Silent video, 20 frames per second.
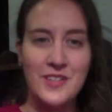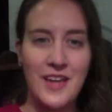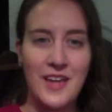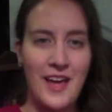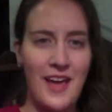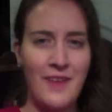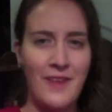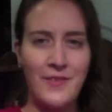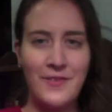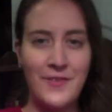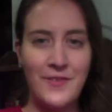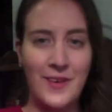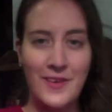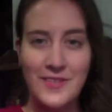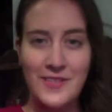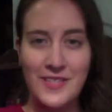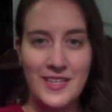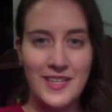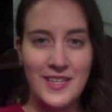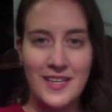I haven't
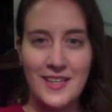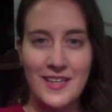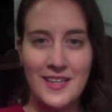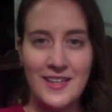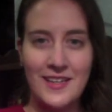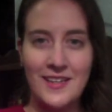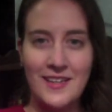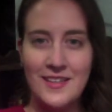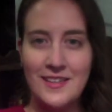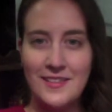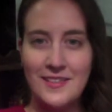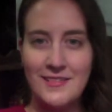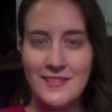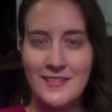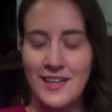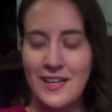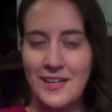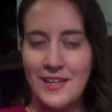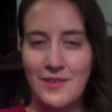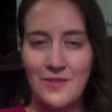found it in
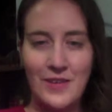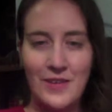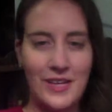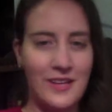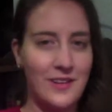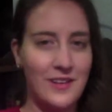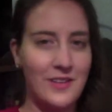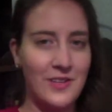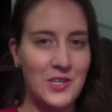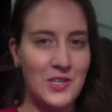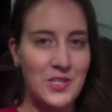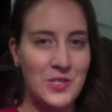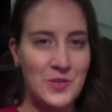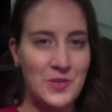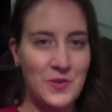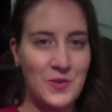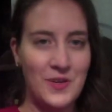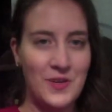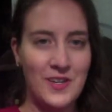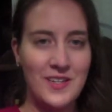like regular
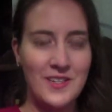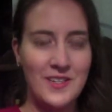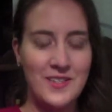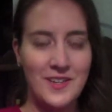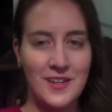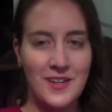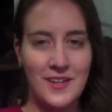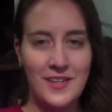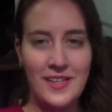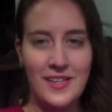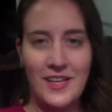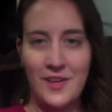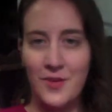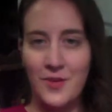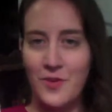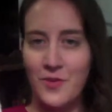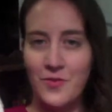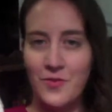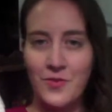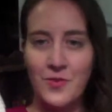stores or like
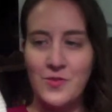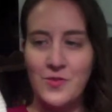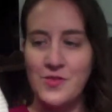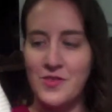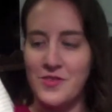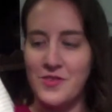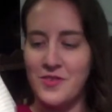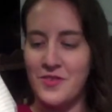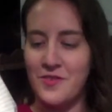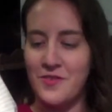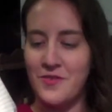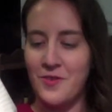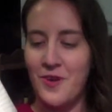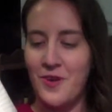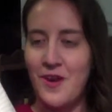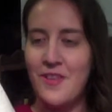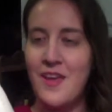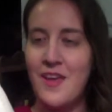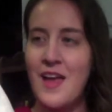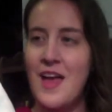Whole Foods or so forth.